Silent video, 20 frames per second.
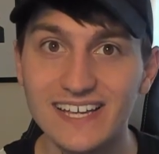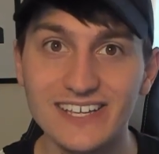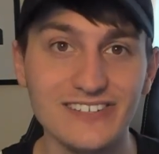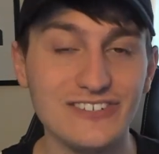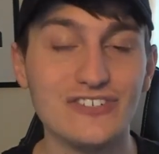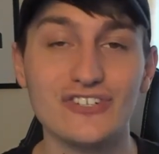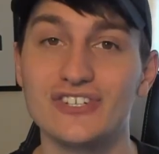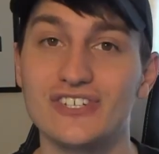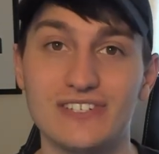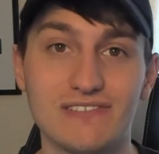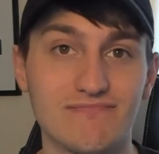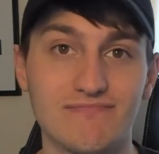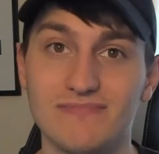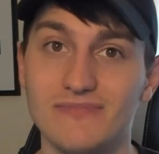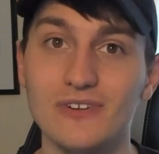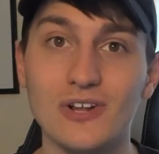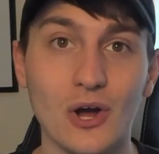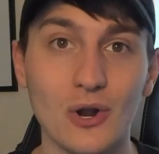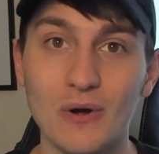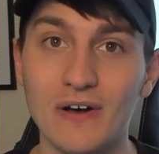you just
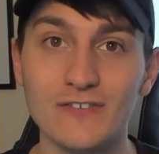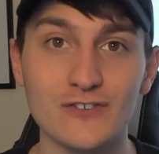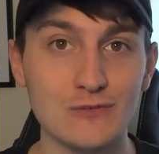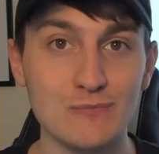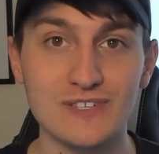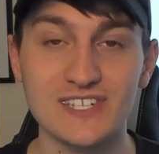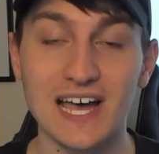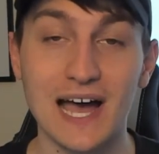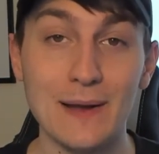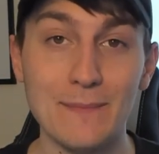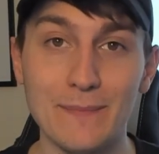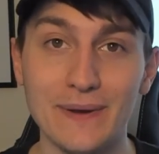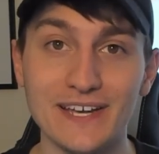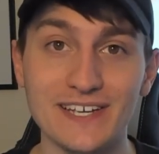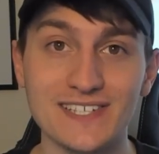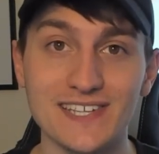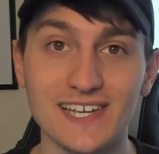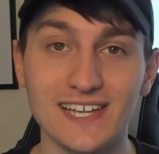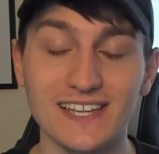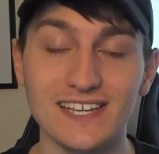gotta have some time
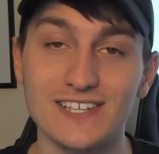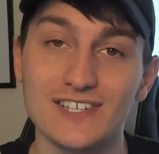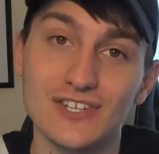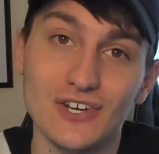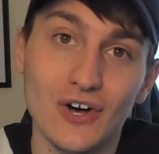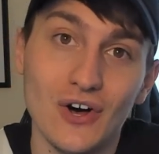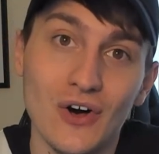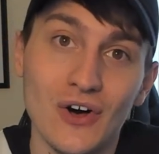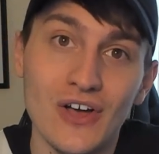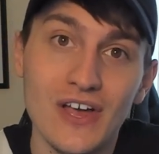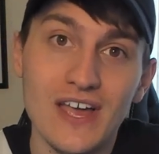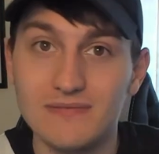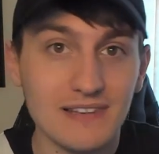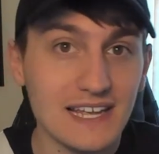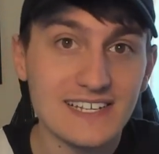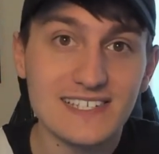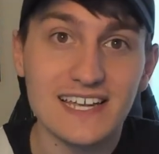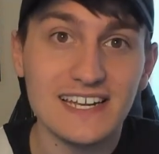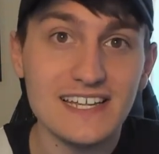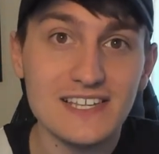basically. So
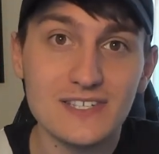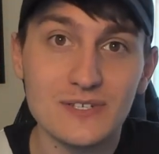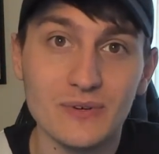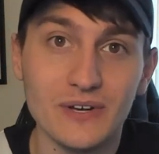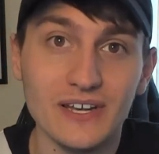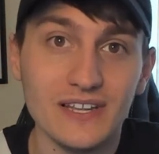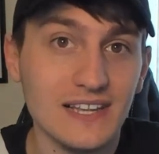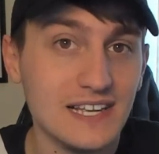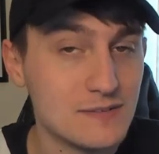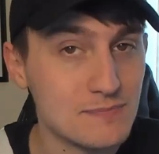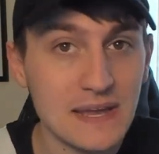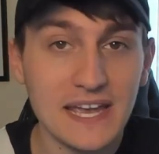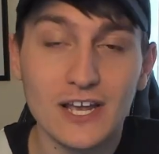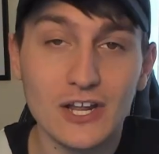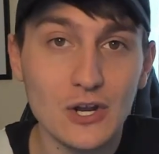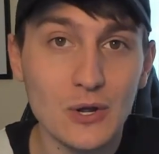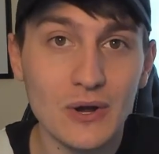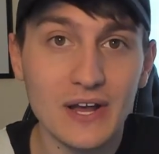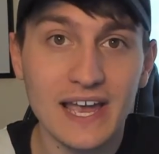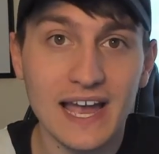let's get into it. Let's make a
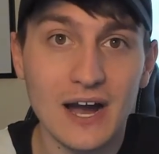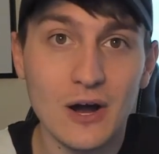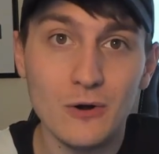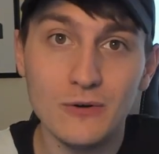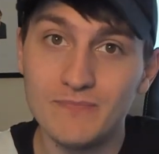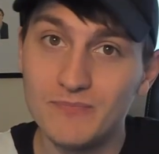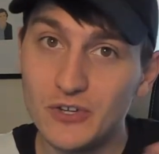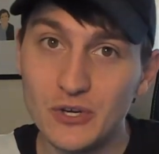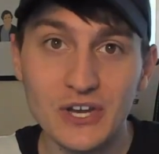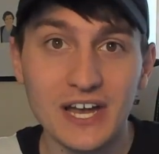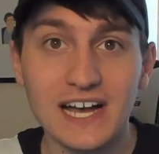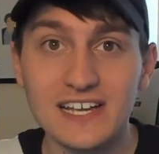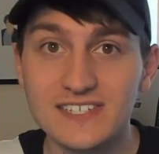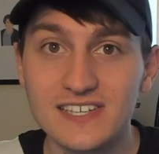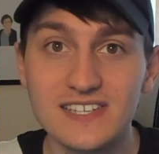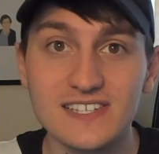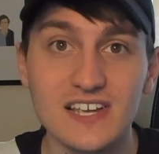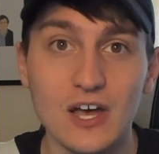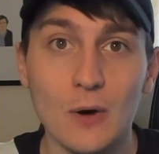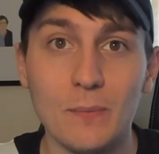new account. You guys
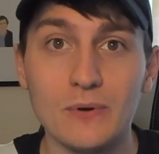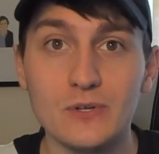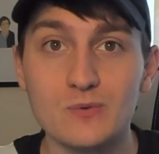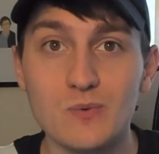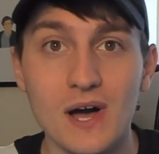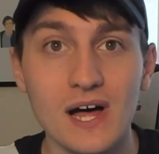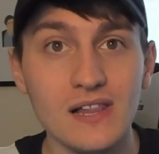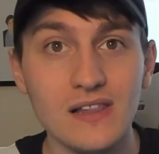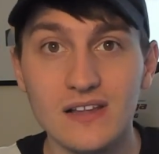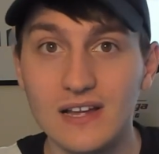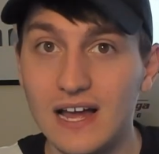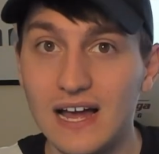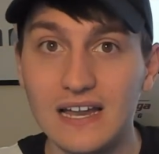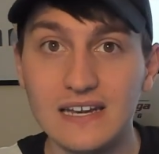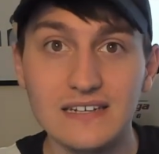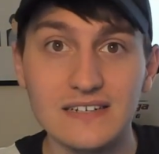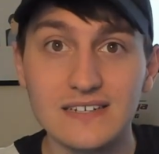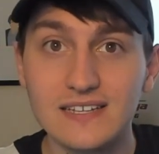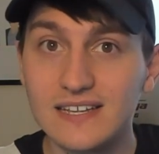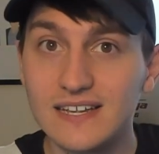can set up as well,
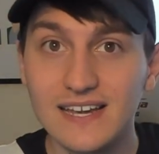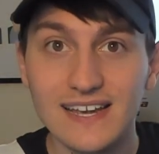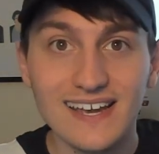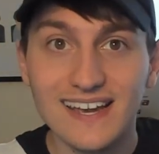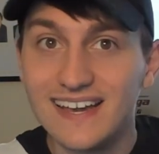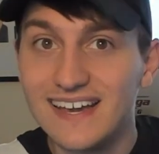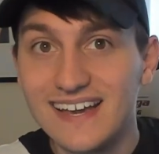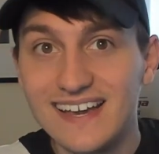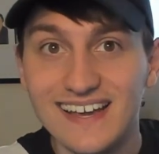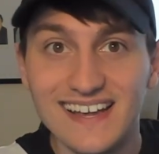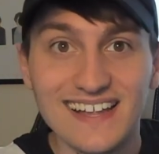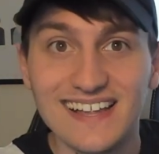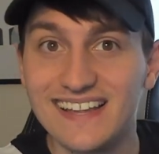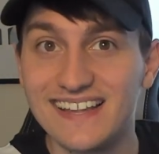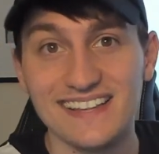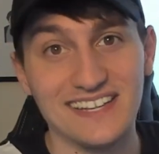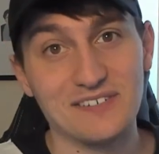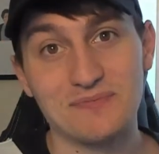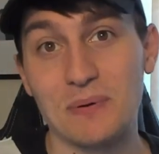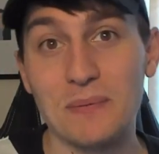and
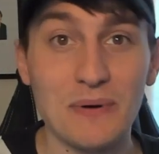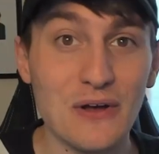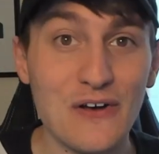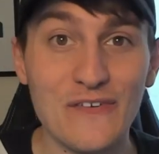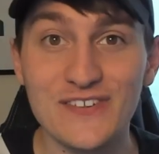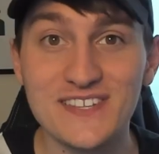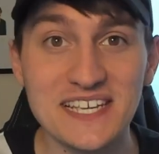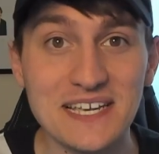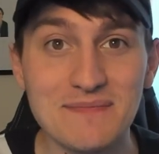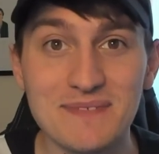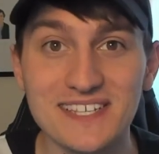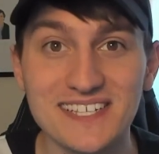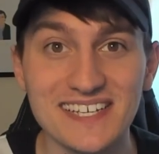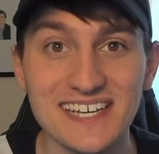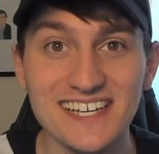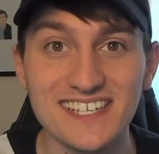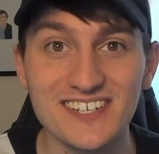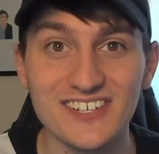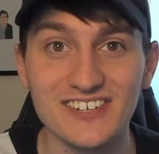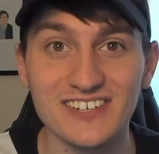let's prepare for Team of the
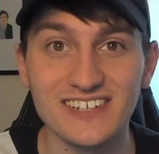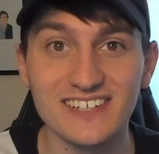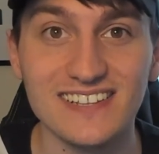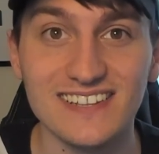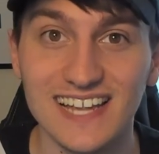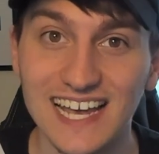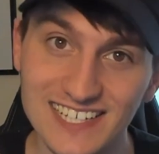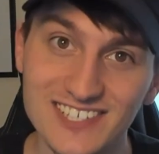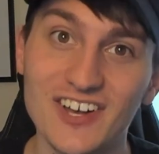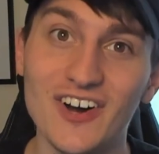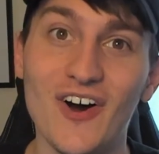Season. Let's